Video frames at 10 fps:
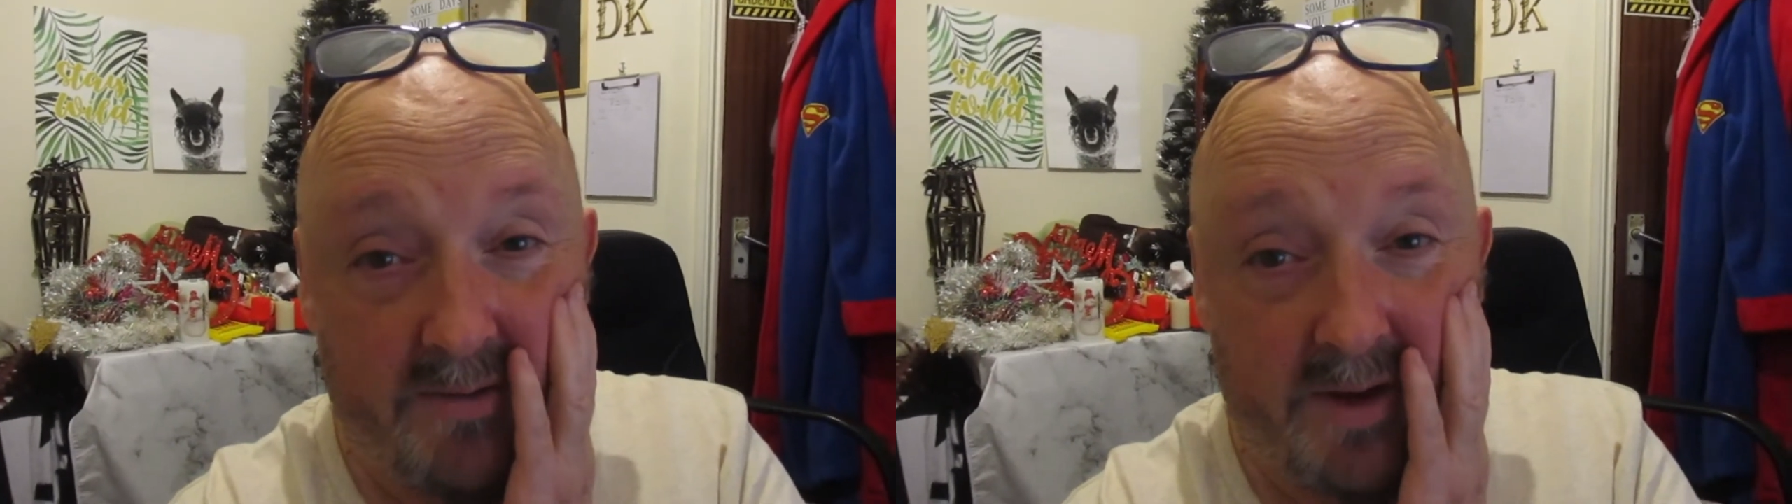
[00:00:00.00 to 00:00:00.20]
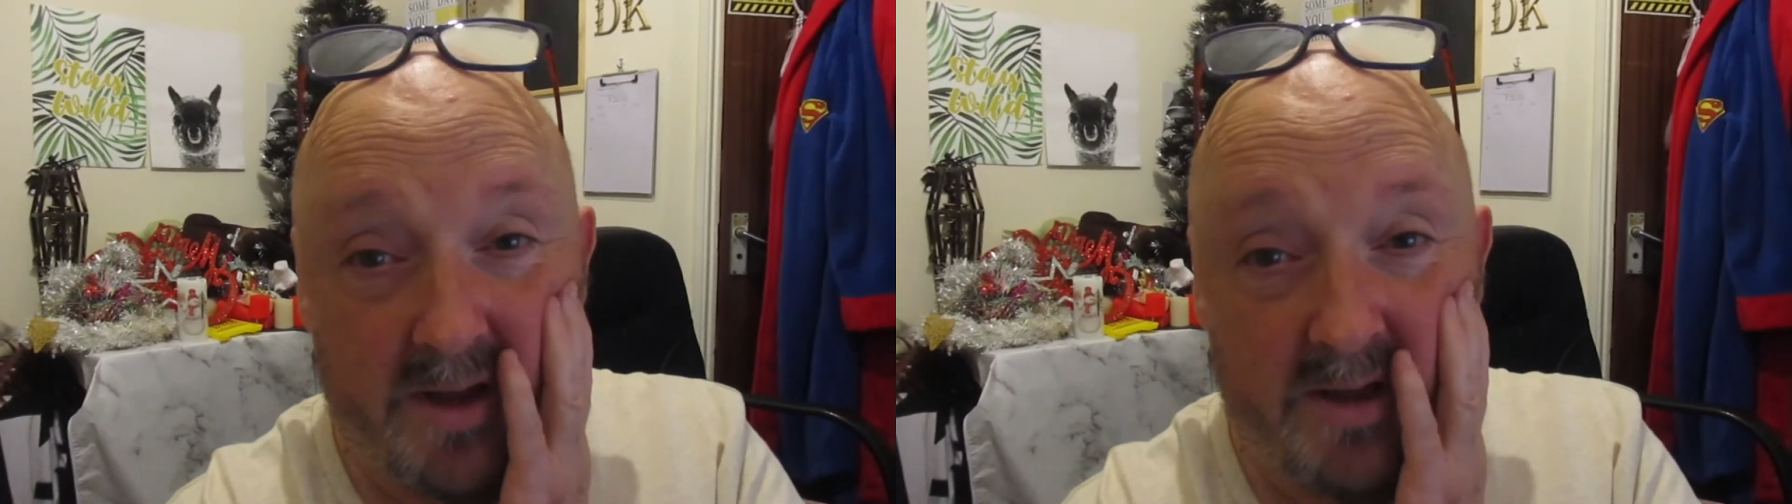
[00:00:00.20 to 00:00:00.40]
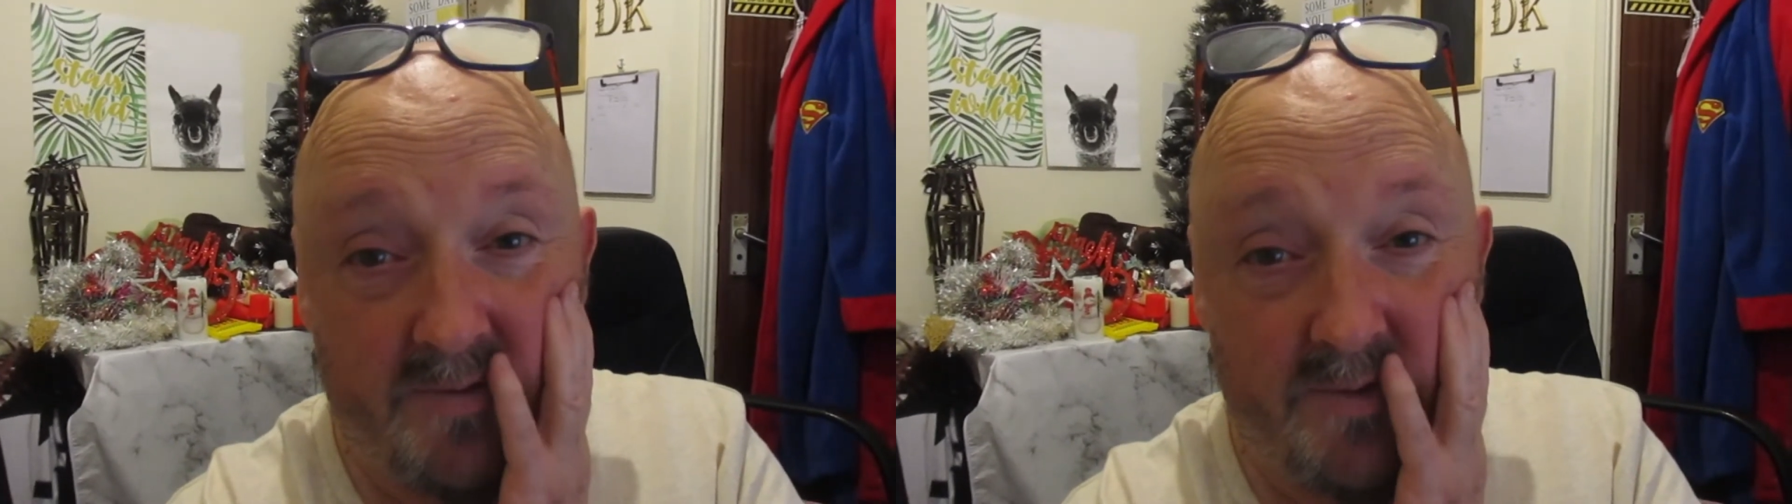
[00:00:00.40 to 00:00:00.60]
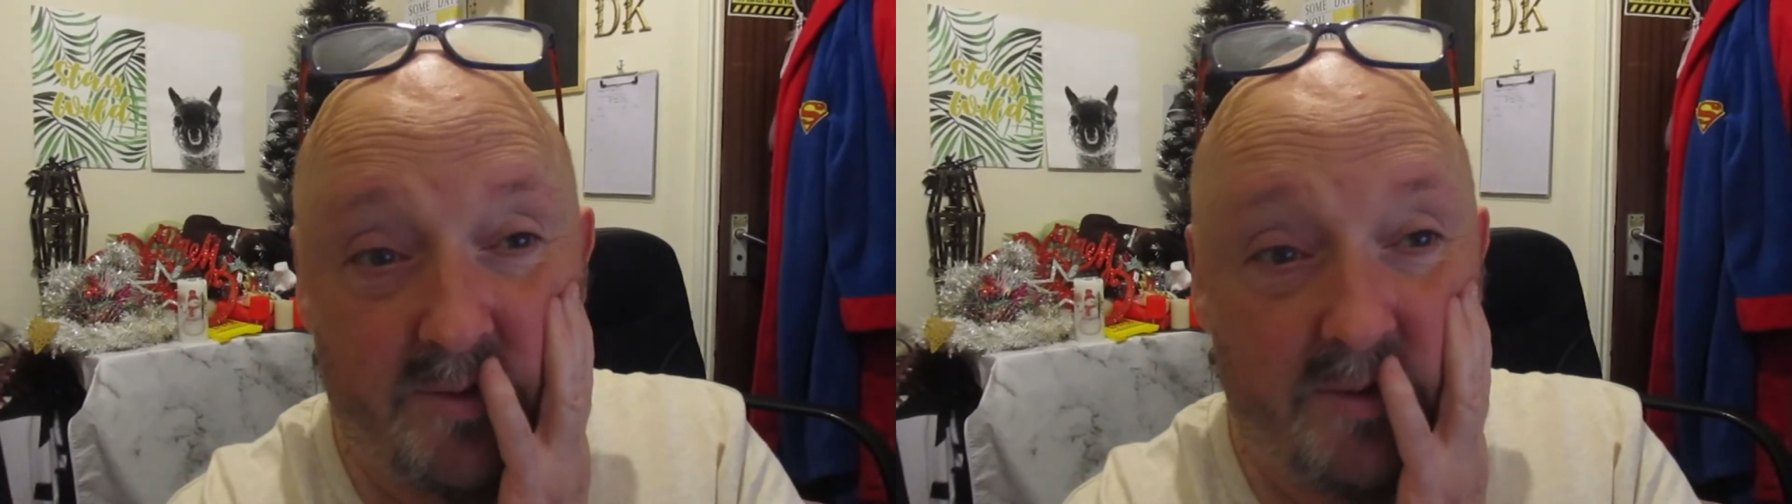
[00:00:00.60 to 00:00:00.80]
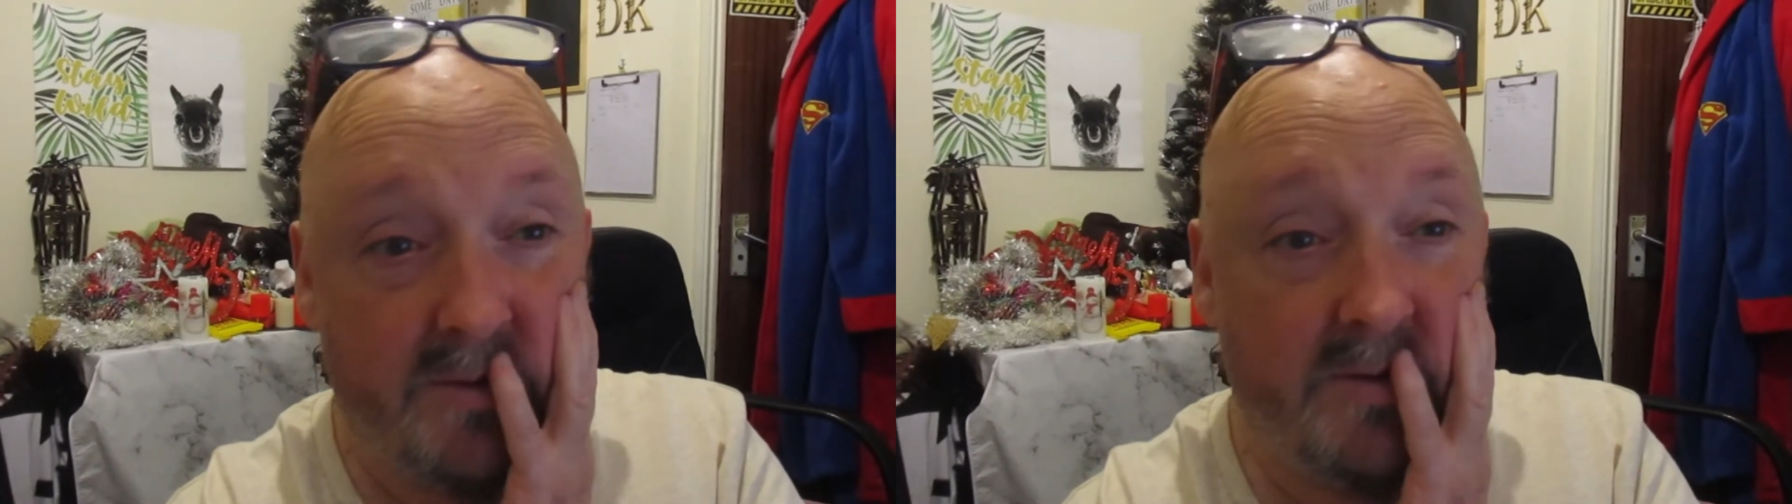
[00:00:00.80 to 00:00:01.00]

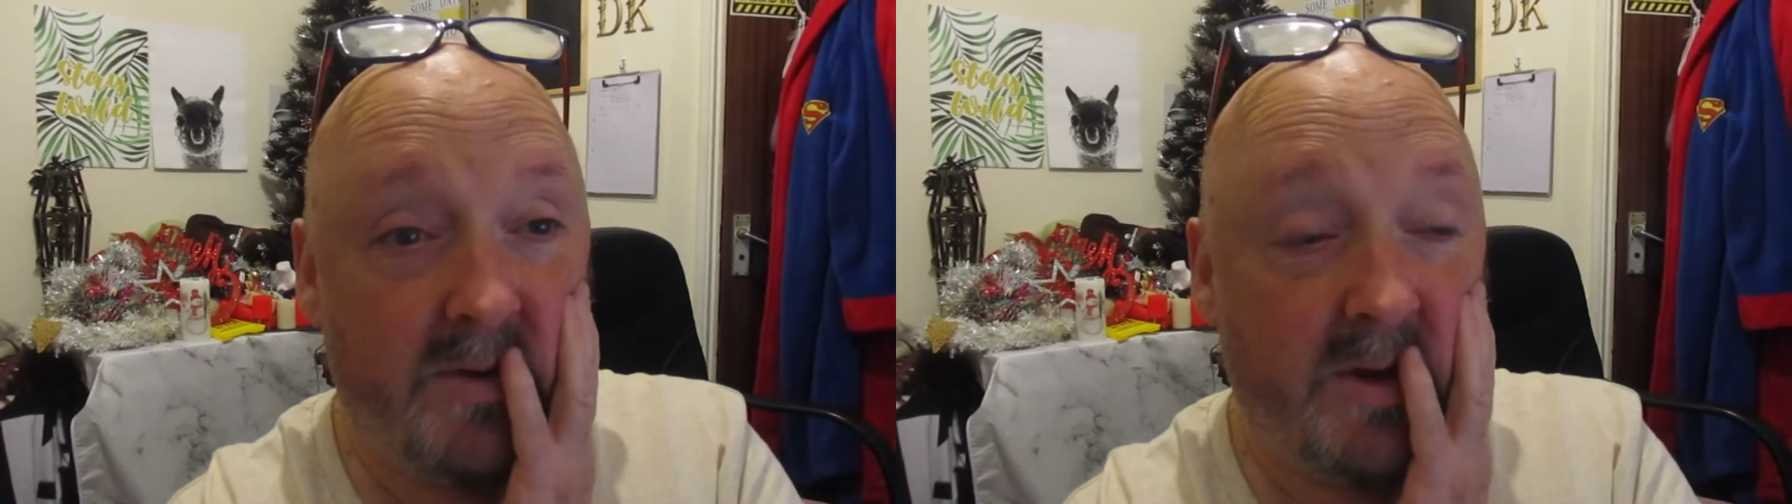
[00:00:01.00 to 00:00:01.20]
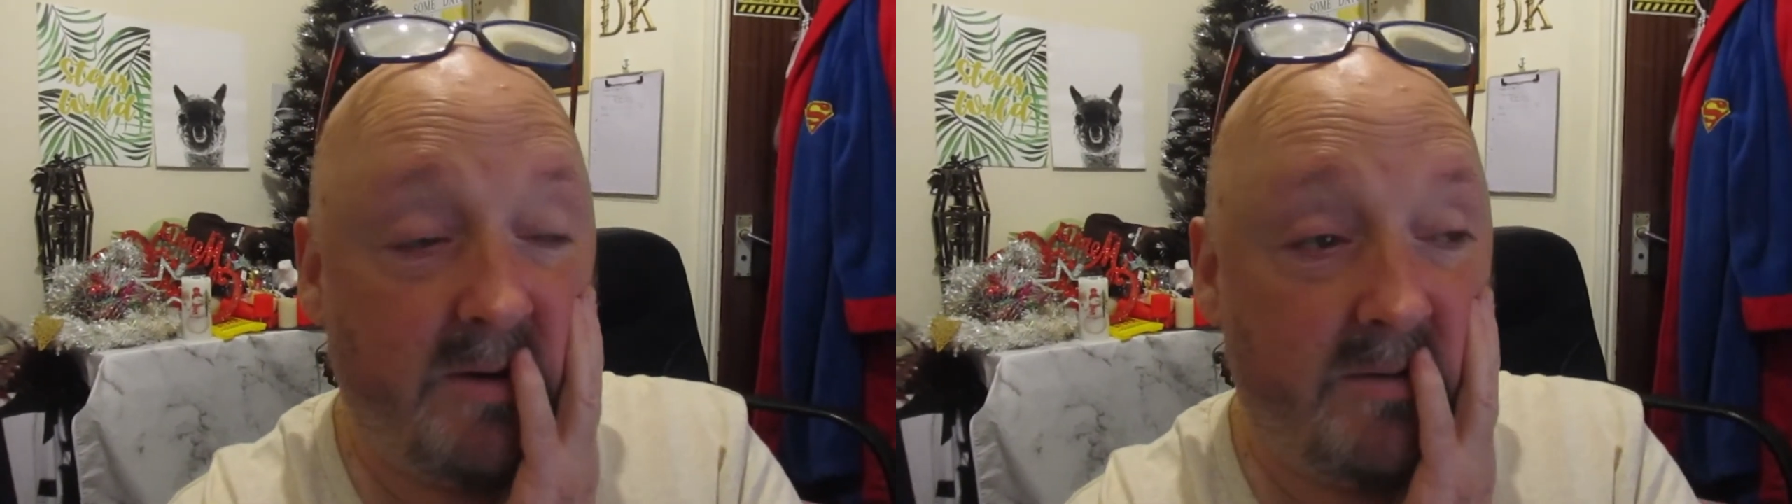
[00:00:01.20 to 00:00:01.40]
94, so